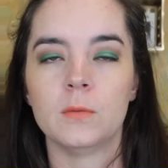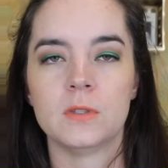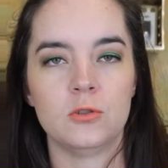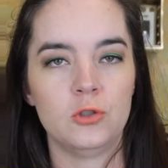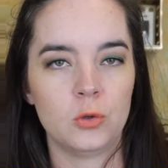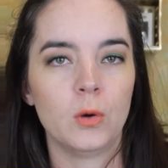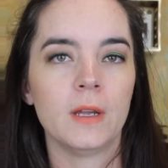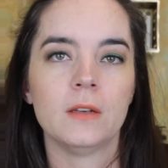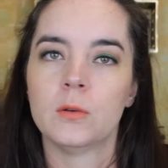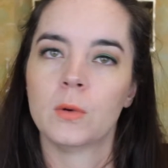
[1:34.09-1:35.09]
was a
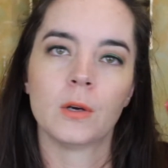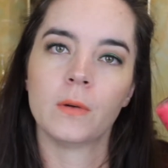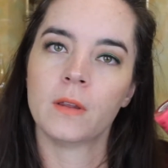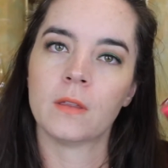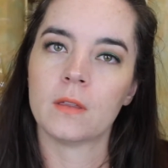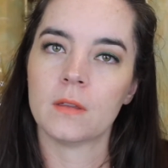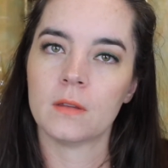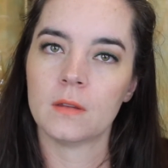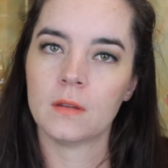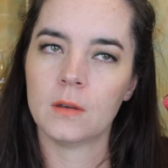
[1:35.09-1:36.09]
joy to work with,
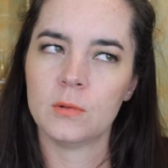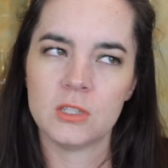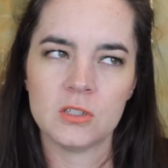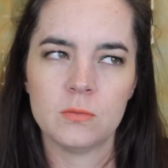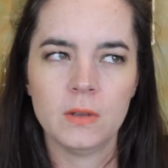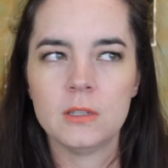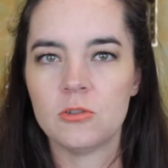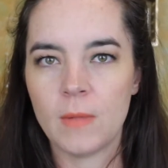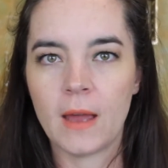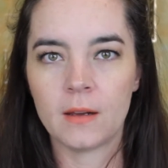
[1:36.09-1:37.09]
which is really
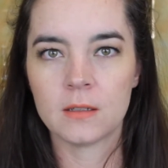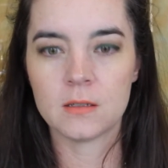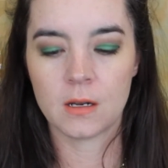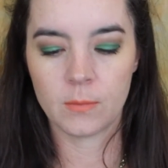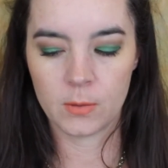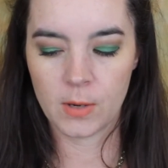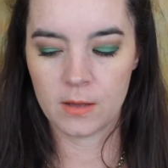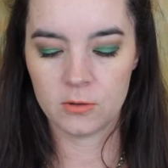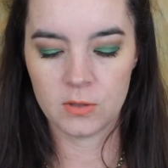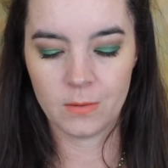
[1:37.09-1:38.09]
dramatic to talk about a
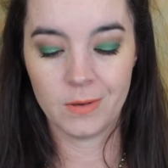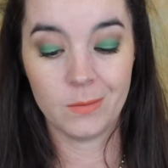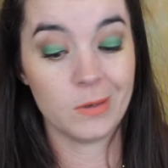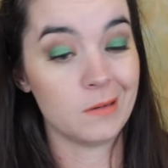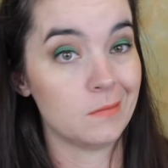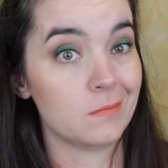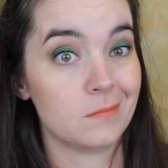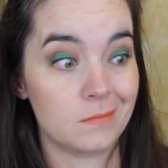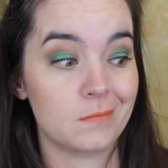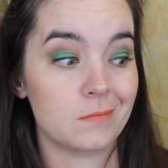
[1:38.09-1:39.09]
polish that way, but
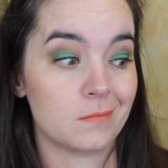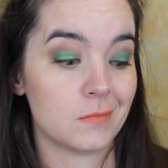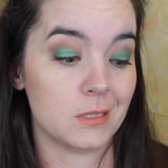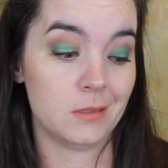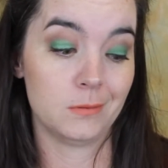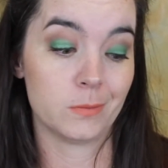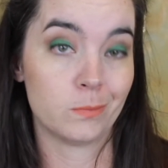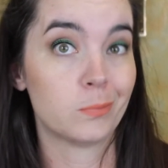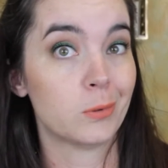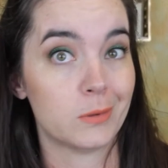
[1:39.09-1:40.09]
it was
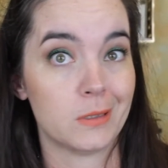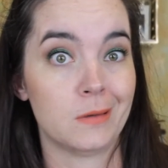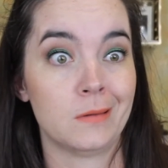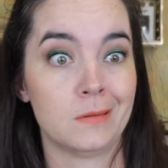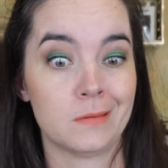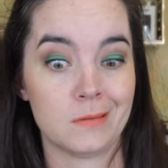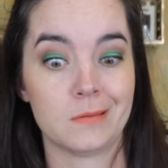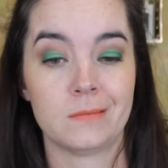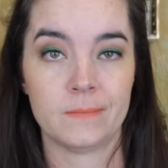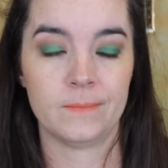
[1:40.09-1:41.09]
pretty
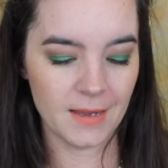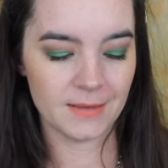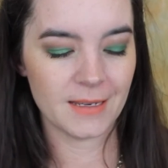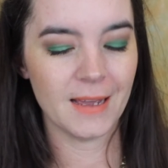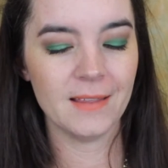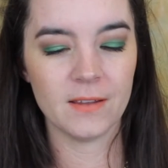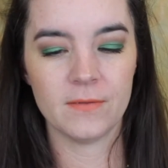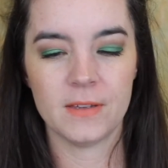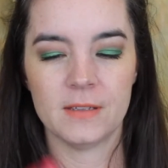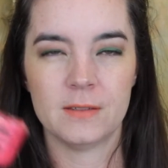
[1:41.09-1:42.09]
nice. And I
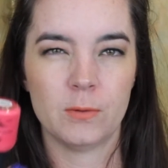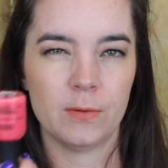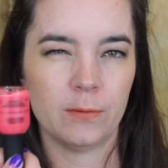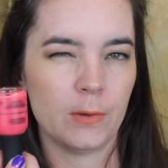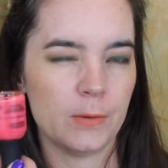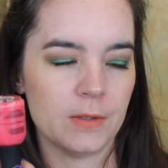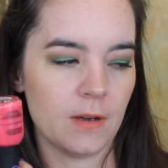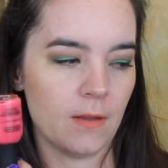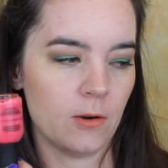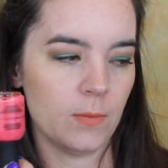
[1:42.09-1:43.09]
love this sort of rose
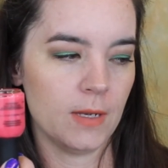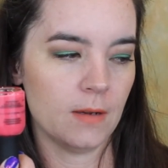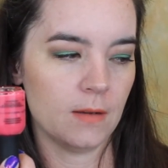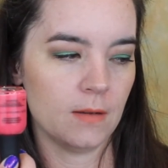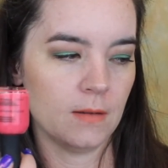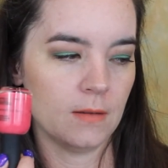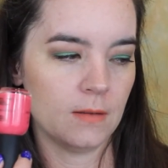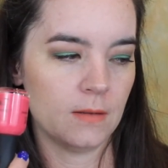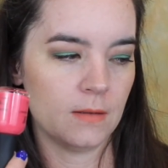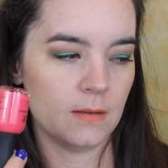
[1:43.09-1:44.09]
color
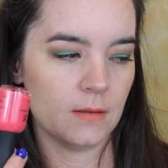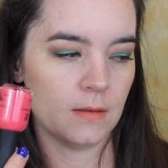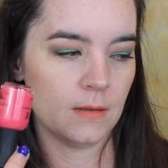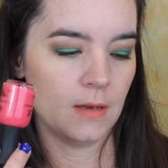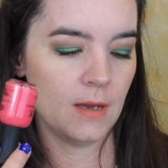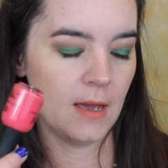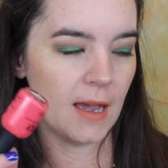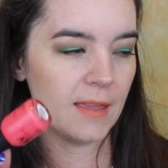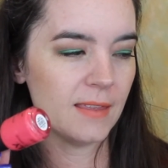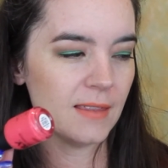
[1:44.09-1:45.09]
because
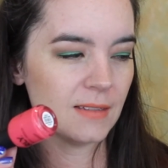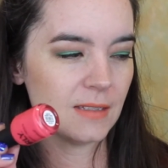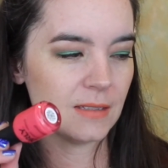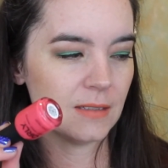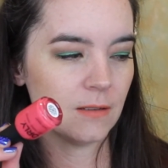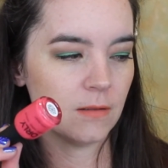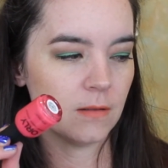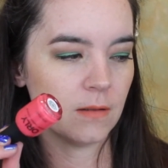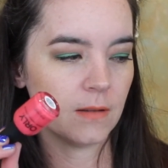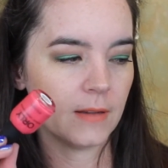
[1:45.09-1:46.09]
I think this is
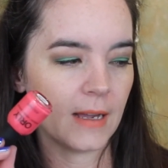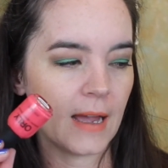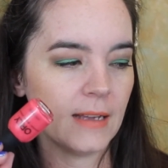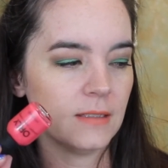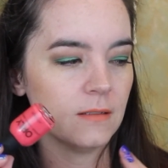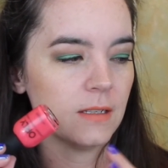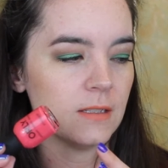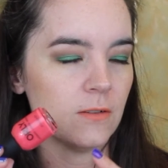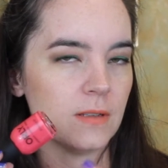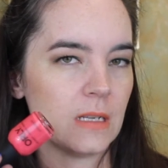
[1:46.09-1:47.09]
still, like, I still
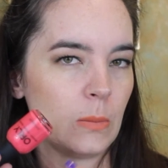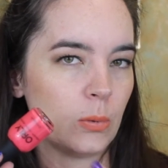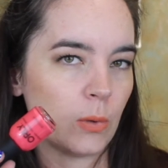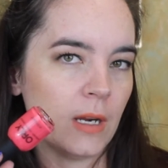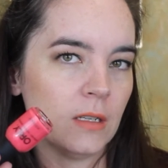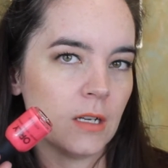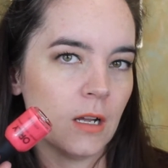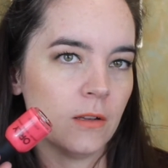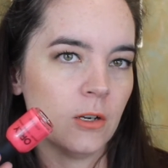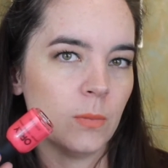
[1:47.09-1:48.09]
consider this a bright
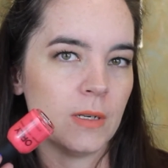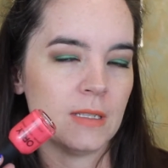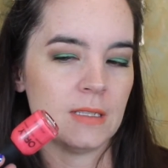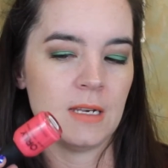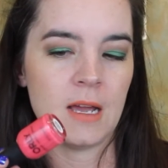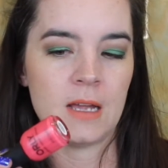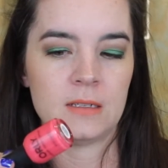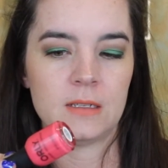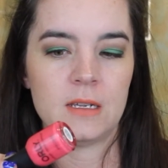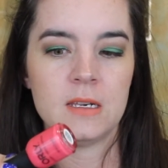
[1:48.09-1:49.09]
color, but it's
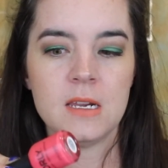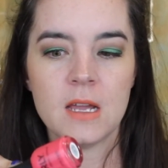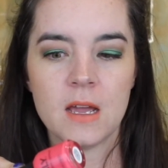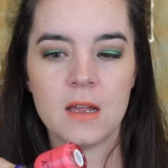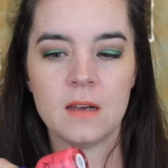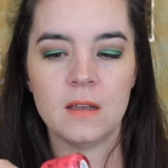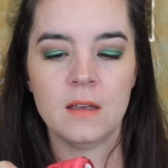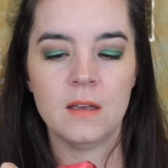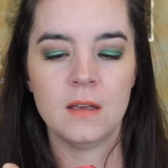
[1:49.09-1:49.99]
not a neon,